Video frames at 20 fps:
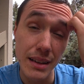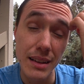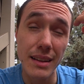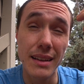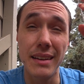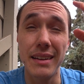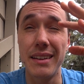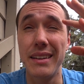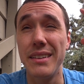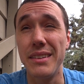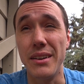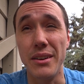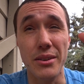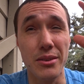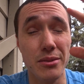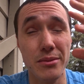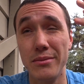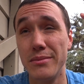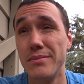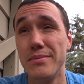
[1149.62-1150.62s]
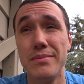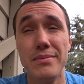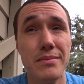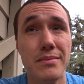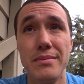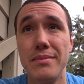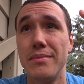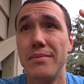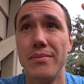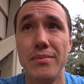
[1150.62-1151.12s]
like, you know,
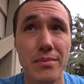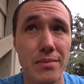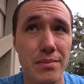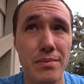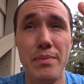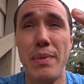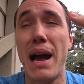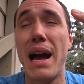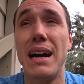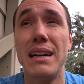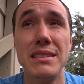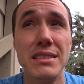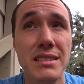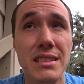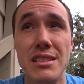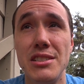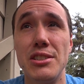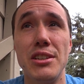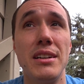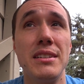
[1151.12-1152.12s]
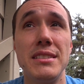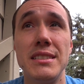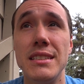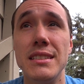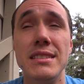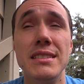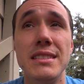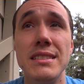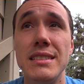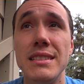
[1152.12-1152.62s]
past
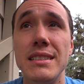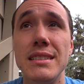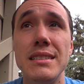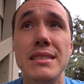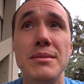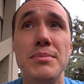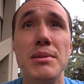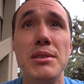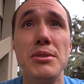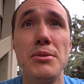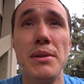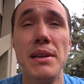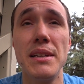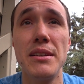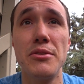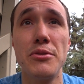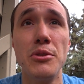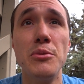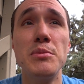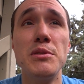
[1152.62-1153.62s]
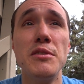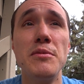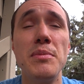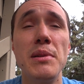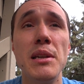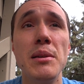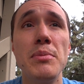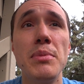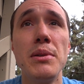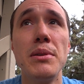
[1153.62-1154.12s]
injustices between groups of
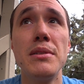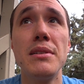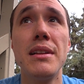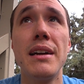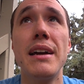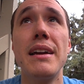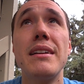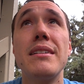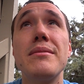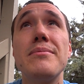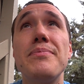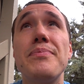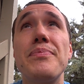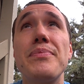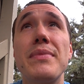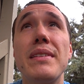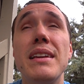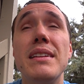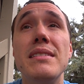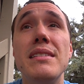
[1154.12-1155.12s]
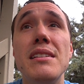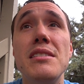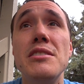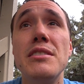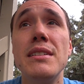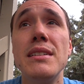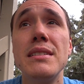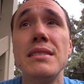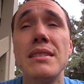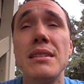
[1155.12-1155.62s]
people, like
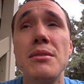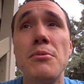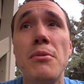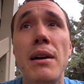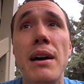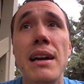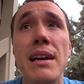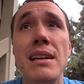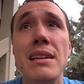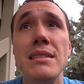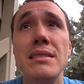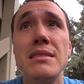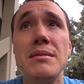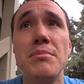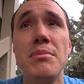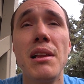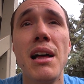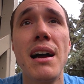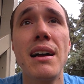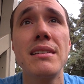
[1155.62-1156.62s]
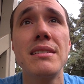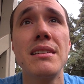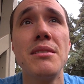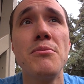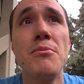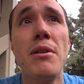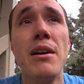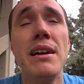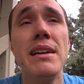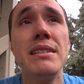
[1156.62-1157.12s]
indigenous and whites, blacks
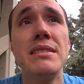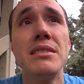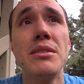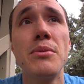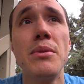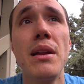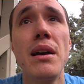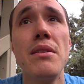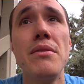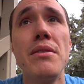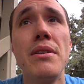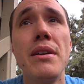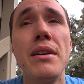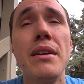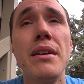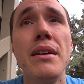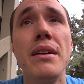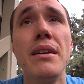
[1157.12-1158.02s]
and whites, or whatever.